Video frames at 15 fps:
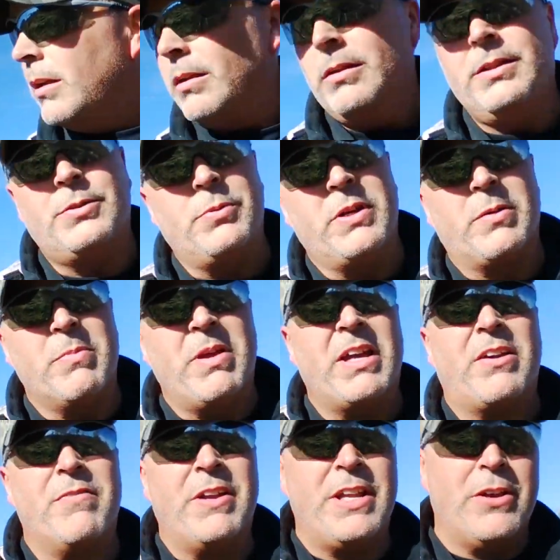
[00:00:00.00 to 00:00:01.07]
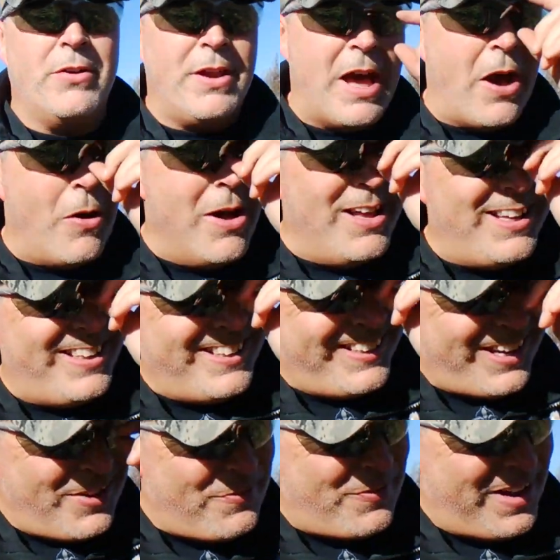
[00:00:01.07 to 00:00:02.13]
at least we can make a video now.
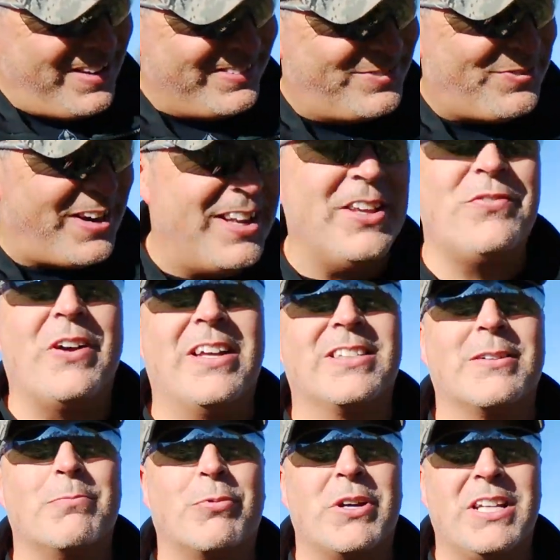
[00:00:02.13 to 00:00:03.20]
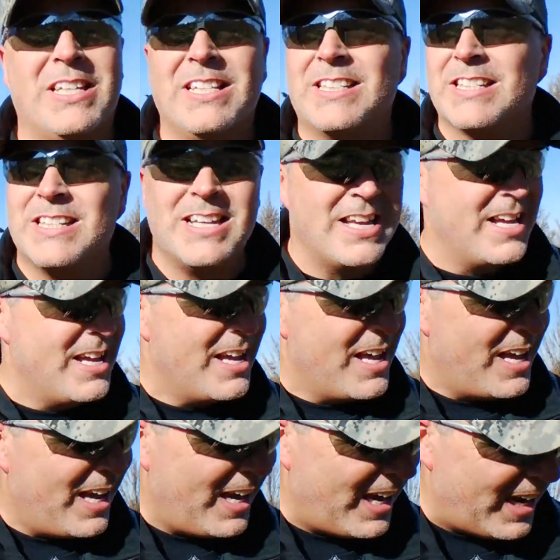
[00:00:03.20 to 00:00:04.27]
I finally found something pretty decent.
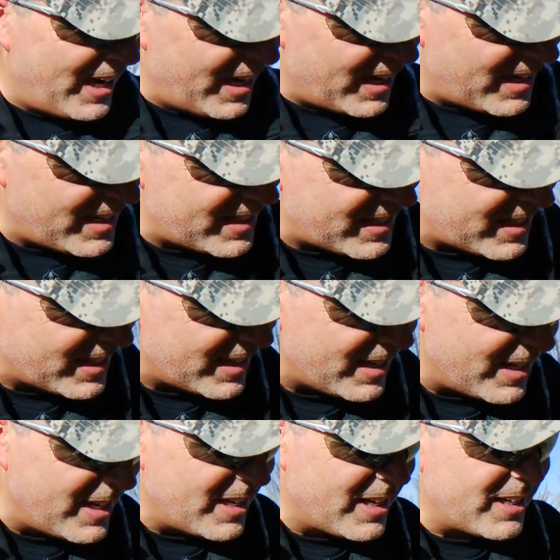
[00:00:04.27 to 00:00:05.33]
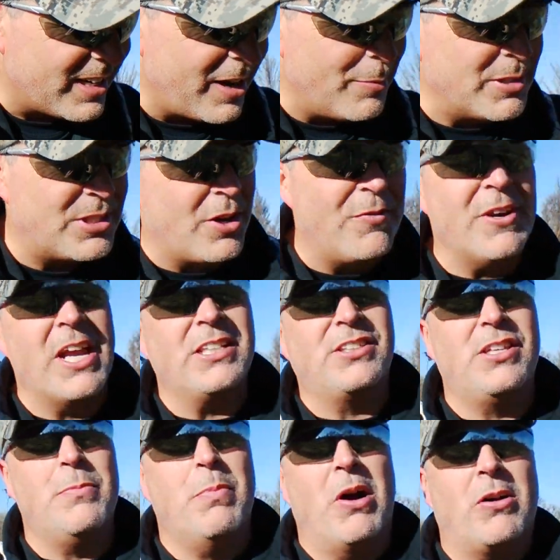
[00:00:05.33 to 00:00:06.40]
Got myself a nice
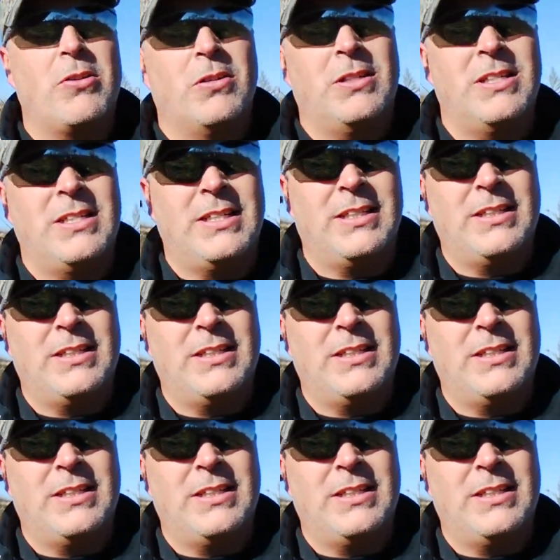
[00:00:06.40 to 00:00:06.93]
debuckle.